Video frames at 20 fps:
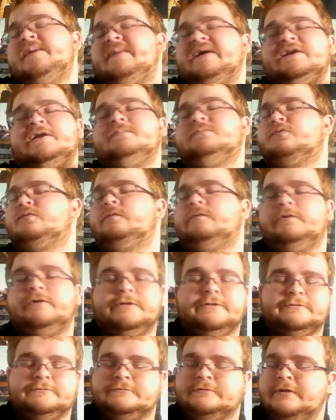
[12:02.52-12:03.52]
my number
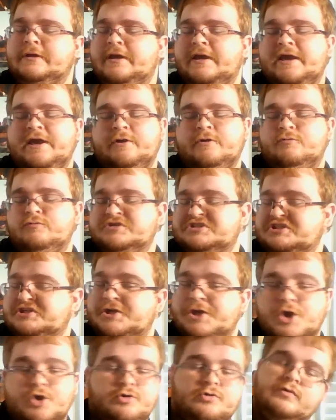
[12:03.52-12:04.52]
1 was
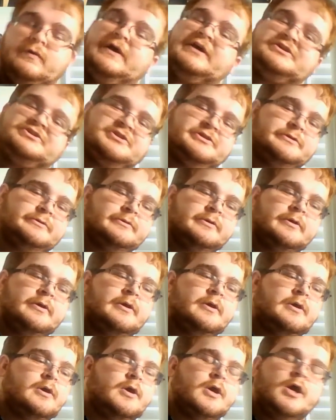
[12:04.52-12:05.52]
no question
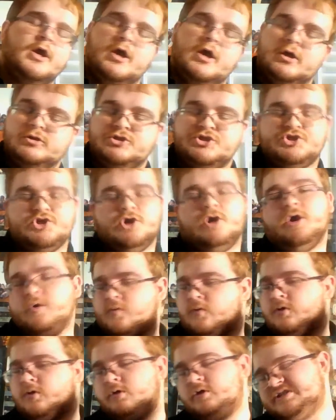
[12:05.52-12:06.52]

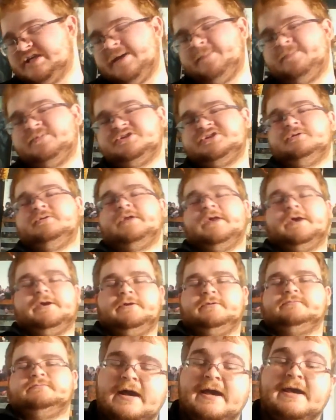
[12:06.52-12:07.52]
Star Wars Episode
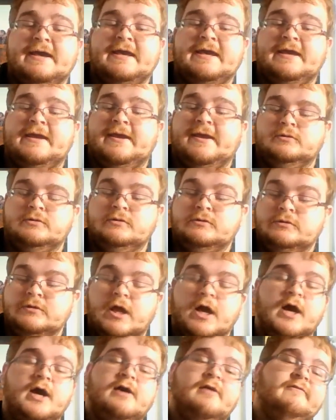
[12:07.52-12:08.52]
8. I
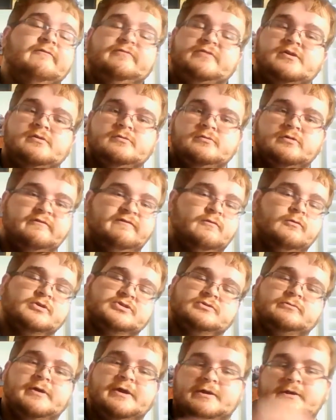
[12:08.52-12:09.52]
loved The
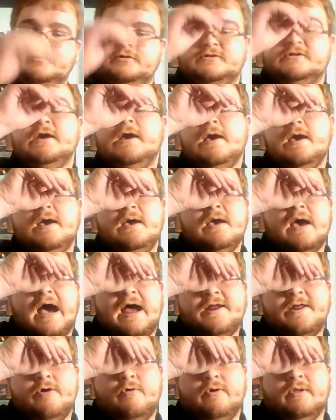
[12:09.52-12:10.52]
Force Awakens.
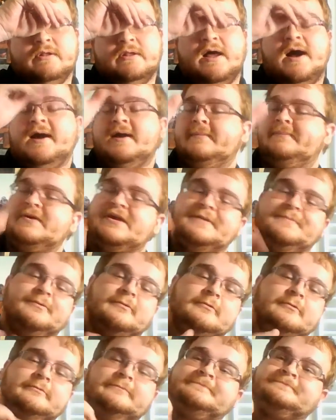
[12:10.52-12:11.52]
I know a lot of
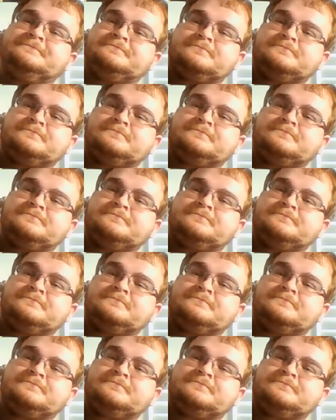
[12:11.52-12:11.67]
people